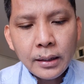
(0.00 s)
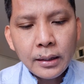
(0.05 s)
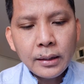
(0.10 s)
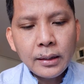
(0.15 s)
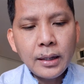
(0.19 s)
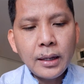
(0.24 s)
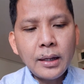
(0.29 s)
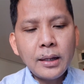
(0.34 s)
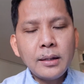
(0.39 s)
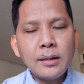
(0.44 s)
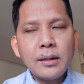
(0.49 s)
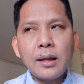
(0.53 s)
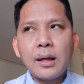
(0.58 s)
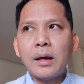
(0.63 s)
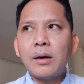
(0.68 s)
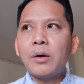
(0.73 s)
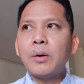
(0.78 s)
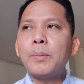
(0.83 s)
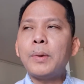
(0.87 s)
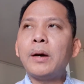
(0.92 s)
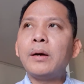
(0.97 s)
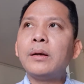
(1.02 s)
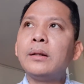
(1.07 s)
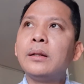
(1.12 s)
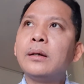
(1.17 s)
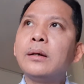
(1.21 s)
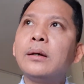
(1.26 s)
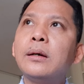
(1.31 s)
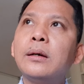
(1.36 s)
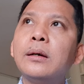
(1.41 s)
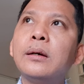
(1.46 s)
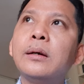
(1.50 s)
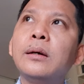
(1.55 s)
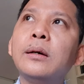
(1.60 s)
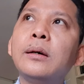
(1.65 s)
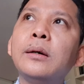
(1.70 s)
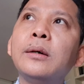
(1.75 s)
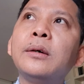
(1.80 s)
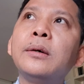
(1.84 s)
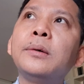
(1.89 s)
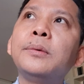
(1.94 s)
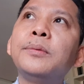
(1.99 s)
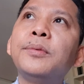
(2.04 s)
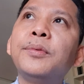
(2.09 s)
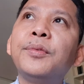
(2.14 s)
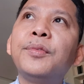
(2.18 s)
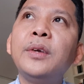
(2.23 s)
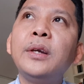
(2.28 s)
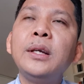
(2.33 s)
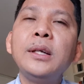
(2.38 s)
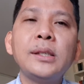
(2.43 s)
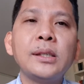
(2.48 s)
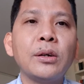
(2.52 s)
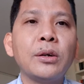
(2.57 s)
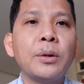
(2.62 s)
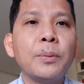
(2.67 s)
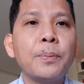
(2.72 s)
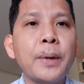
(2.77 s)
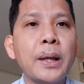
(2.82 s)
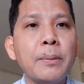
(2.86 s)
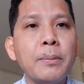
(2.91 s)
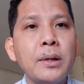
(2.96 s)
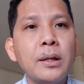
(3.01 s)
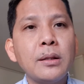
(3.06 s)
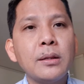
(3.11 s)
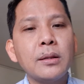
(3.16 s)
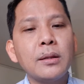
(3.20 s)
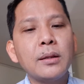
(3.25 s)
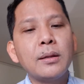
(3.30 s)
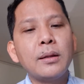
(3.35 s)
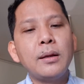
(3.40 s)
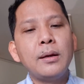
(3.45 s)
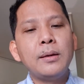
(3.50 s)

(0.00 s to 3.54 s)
Then how about the fees or payment?